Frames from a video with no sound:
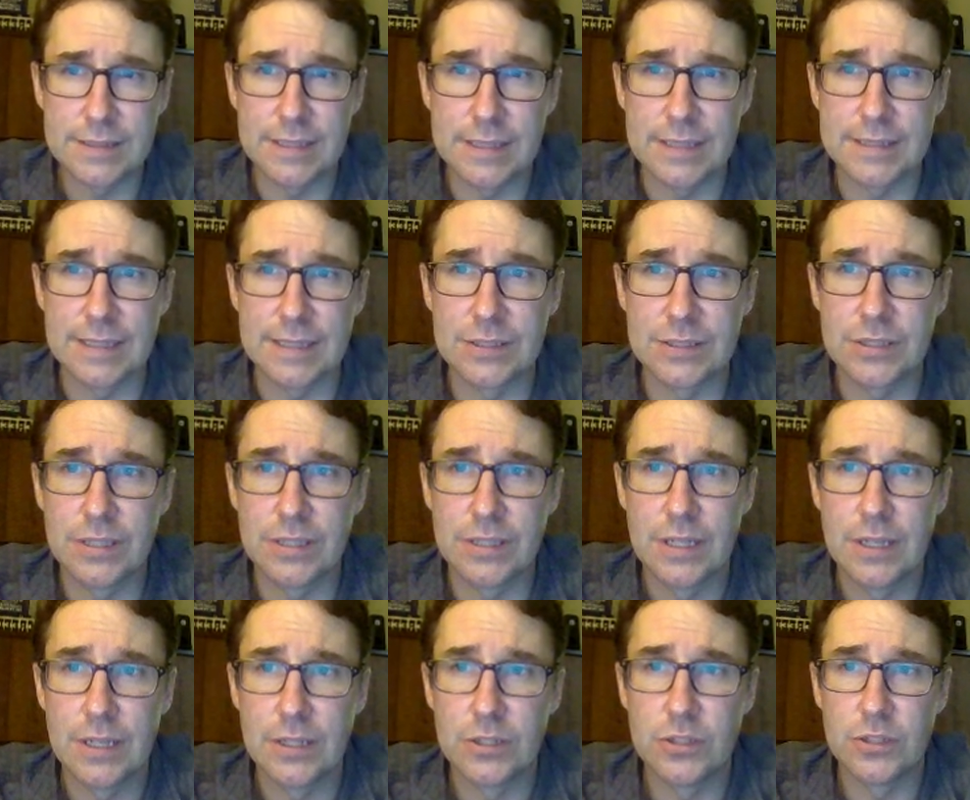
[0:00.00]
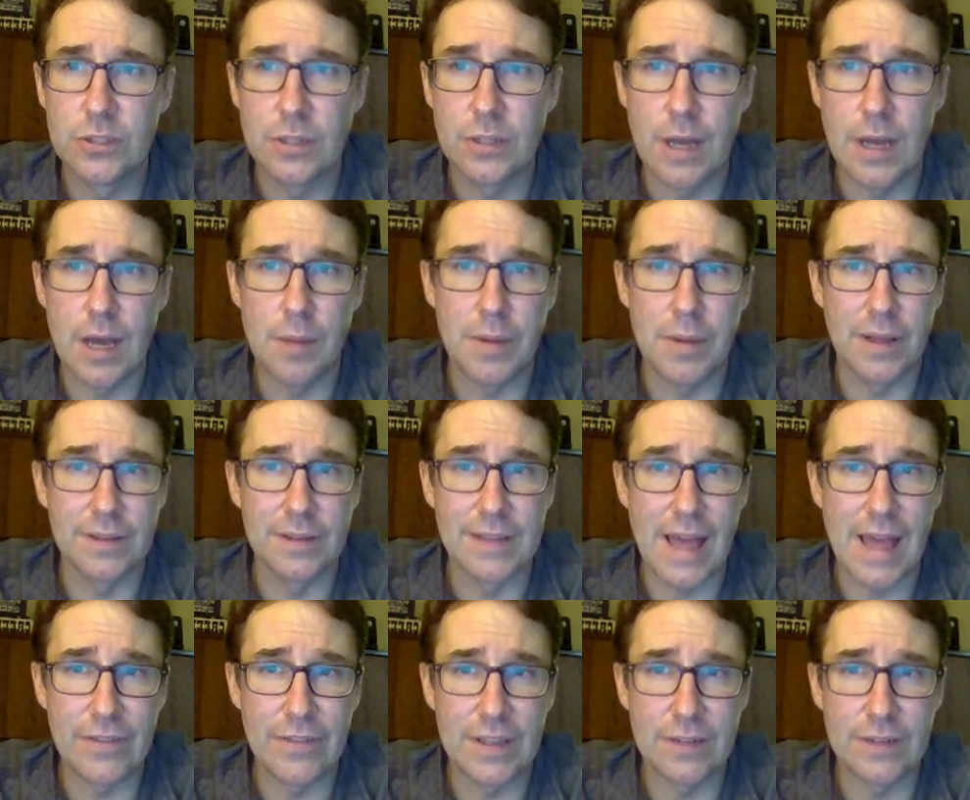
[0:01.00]
This is
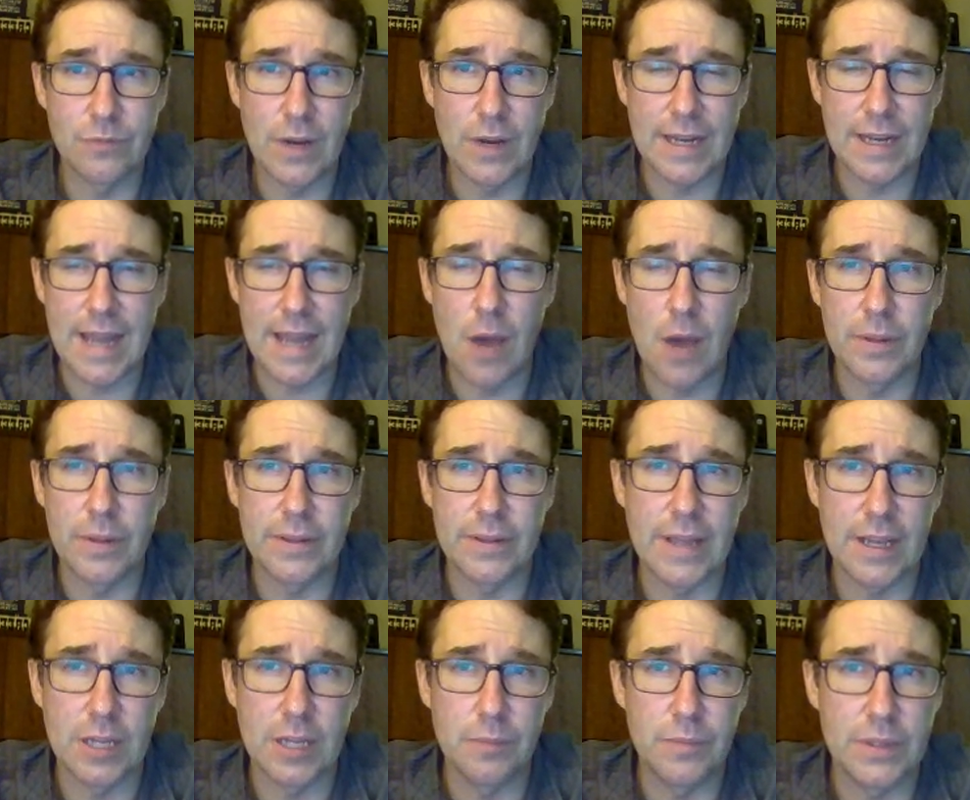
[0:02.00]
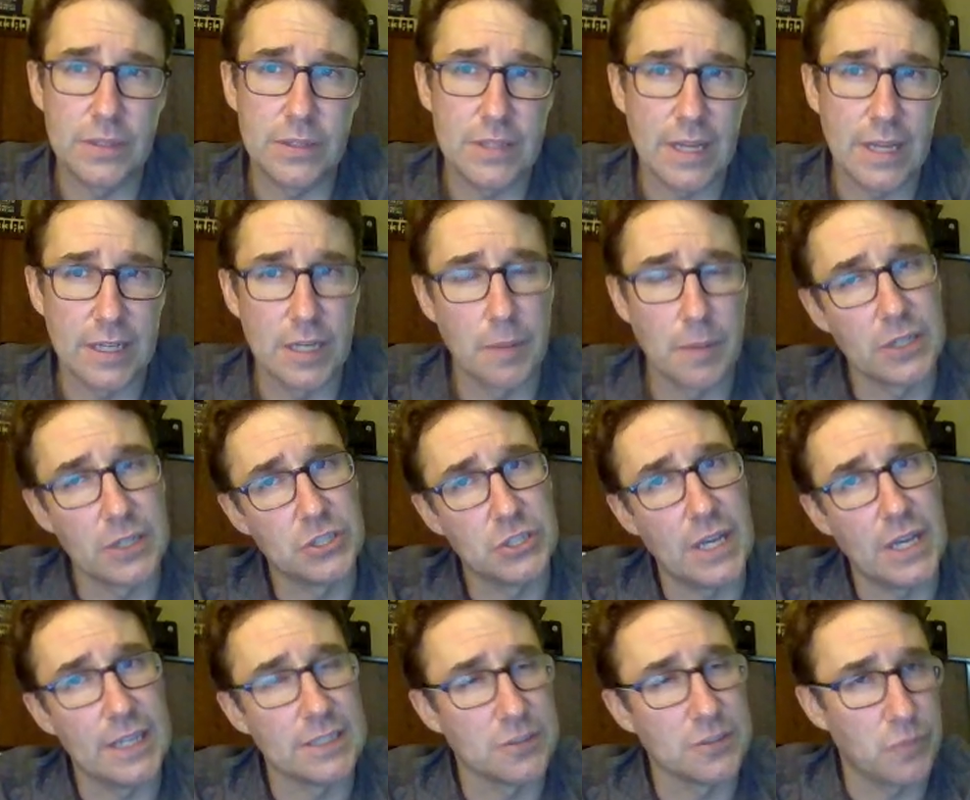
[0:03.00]
11 right now, but that number could
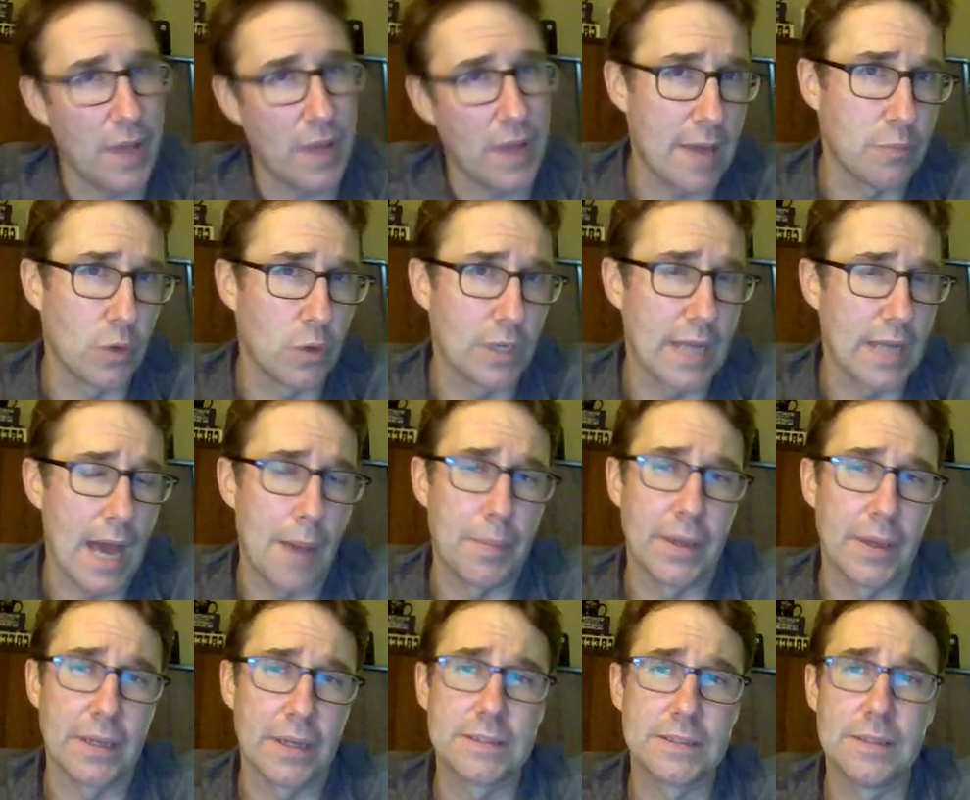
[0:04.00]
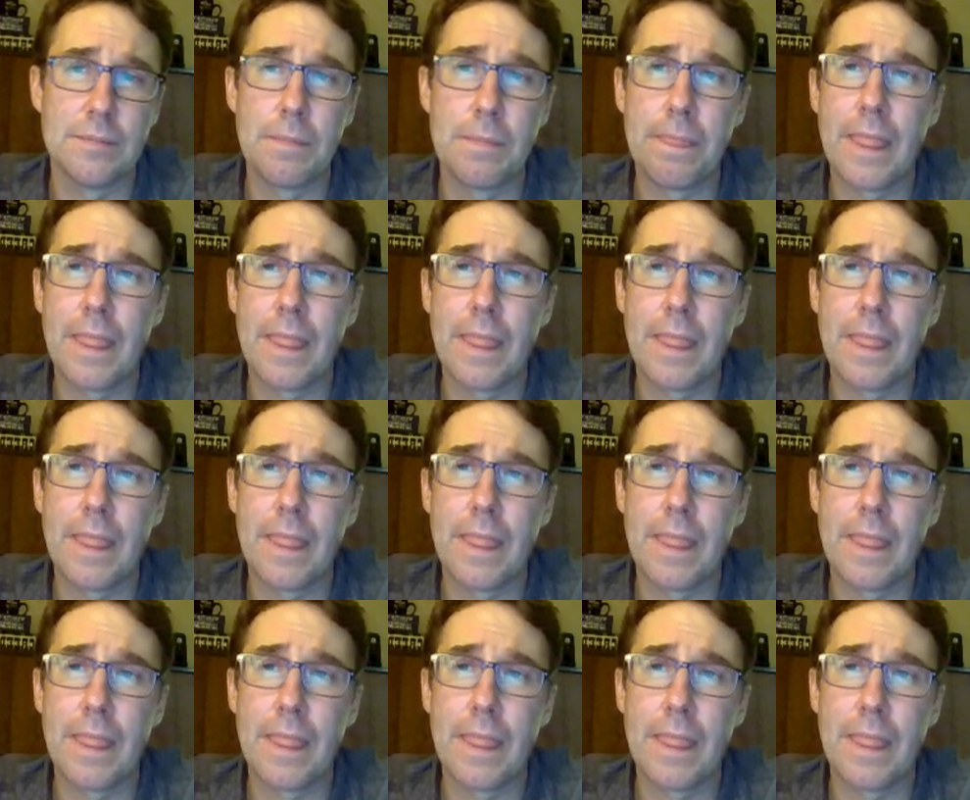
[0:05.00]
change as we add more topics.